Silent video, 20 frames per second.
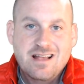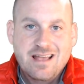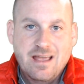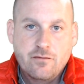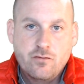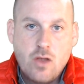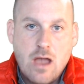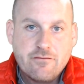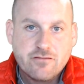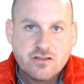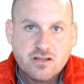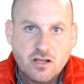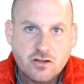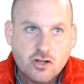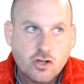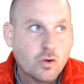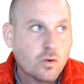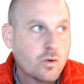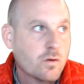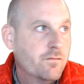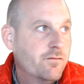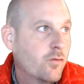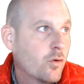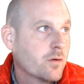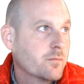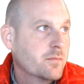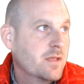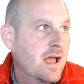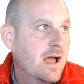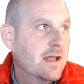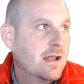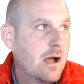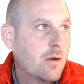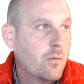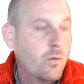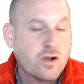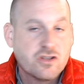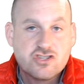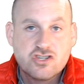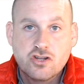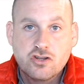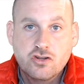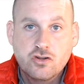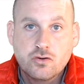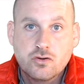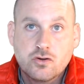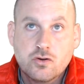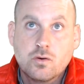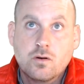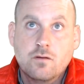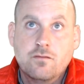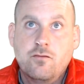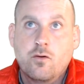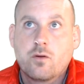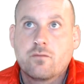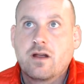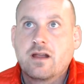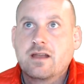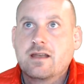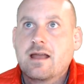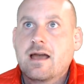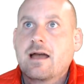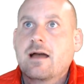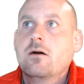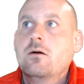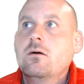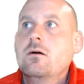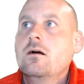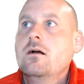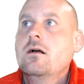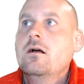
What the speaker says: If you haven't done the Google form yet, I want you to do the Google form right now